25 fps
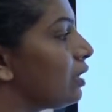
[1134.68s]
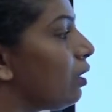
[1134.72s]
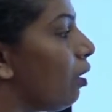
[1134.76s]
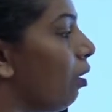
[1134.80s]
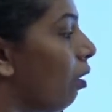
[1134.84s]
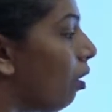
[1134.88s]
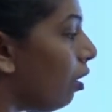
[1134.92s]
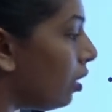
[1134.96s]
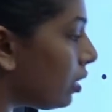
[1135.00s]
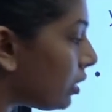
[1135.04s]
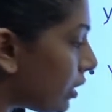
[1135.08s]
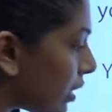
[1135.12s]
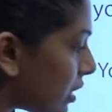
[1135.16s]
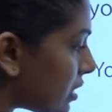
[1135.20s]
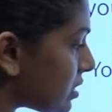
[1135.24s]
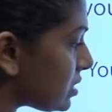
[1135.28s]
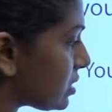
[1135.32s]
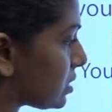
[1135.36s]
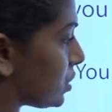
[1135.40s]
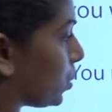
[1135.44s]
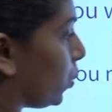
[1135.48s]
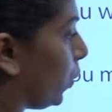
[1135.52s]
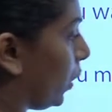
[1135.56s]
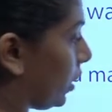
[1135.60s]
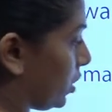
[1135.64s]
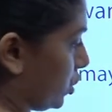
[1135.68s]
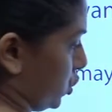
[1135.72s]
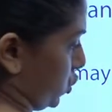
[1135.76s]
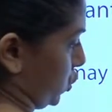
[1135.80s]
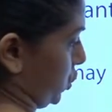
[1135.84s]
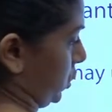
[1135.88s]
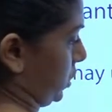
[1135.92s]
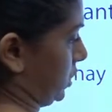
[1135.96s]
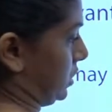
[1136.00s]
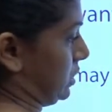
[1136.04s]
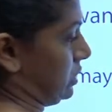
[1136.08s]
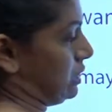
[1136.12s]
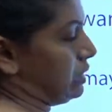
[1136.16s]
all these
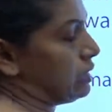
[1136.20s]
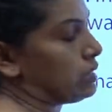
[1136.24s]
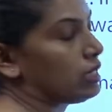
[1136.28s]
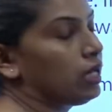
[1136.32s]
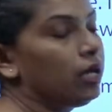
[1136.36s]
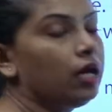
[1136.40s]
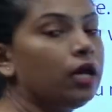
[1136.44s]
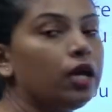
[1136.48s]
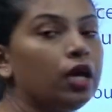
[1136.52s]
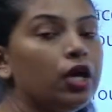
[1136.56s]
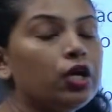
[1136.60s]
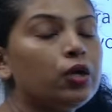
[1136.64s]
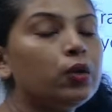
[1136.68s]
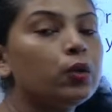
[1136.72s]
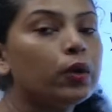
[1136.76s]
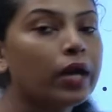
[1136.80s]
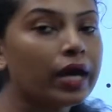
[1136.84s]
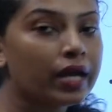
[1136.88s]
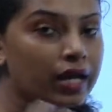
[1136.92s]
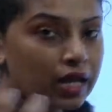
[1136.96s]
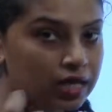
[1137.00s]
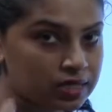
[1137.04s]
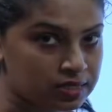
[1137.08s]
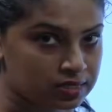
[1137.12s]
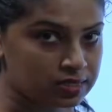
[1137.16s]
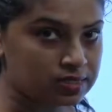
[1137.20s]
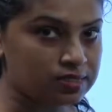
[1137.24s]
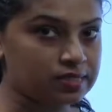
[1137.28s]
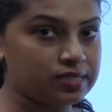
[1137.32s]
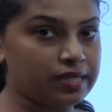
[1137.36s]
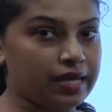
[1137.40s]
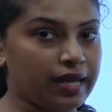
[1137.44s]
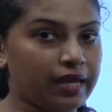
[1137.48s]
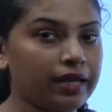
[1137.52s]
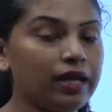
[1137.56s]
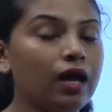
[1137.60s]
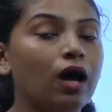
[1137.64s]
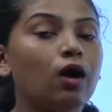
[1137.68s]
questions, you can
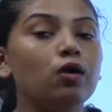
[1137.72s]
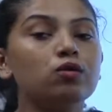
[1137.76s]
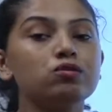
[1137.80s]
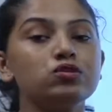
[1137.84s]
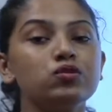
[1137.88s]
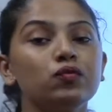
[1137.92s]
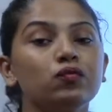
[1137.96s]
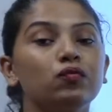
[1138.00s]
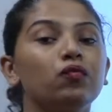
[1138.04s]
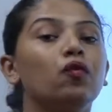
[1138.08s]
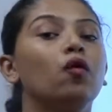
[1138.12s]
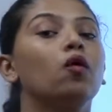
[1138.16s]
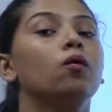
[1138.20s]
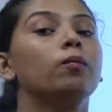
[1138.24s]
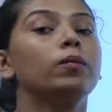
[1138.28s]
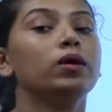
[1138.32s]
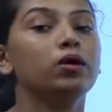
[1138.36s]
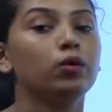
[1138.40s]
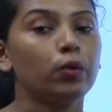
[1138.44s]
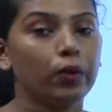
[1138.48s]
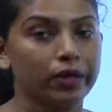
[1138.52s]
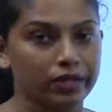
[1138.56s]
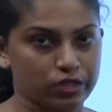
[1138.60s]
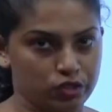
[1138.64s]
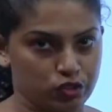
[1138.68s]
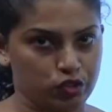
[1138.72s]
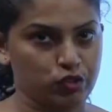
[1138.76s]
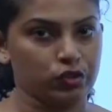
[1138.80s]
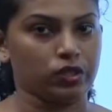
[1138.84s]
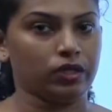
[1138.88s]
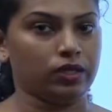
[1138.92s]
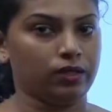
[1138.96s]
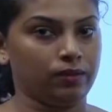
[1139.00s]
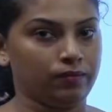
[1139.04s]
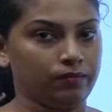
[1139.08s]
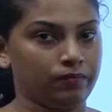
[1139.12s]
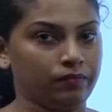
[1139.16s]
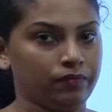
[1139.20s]
understand how to form a question.
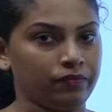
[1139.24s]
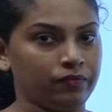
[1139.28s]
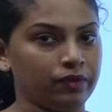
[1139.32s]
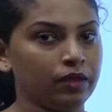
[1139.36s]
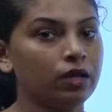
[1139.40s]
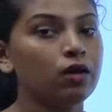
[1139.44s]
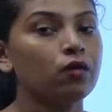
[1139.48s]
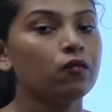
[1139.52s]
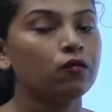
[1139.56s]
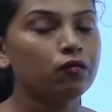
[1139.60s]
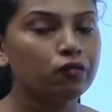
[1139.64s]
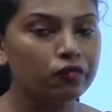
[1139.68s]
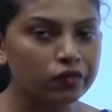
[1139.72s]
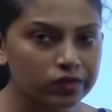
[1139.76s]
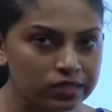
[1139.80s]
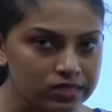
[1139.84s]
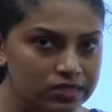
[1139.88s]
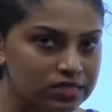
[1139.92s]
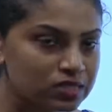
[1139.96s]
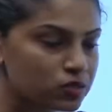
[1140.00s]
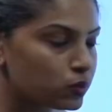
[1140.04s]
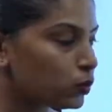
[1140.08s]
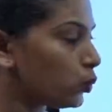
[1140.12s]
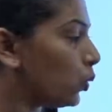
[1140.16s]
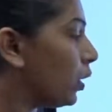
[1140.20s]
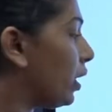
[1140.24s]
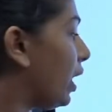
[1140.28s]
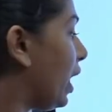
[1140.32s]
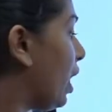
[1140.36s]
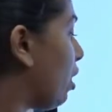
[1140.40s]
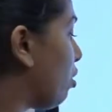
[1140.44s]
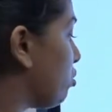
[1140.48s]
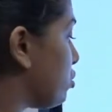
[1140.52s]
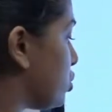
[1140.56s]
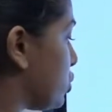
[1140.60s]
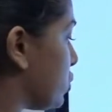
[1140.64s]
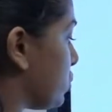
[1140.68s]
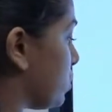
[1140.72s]
First, we
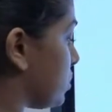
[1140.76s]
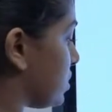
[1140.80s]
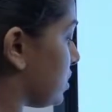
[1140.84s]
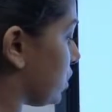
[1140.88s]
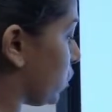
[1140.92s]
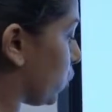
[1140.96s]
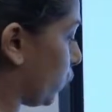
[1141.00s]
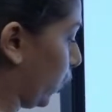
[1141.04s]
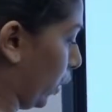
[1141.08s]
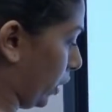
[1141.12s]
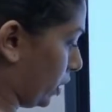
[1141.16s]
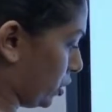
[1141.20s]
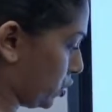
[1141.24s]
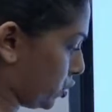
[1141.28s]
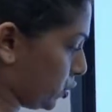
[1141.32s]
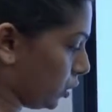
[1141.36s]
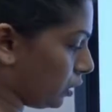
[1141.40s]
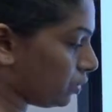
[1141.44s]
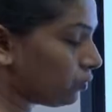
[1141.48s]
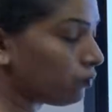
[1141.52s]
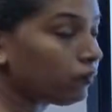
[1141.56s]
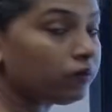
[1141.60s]
have to use the question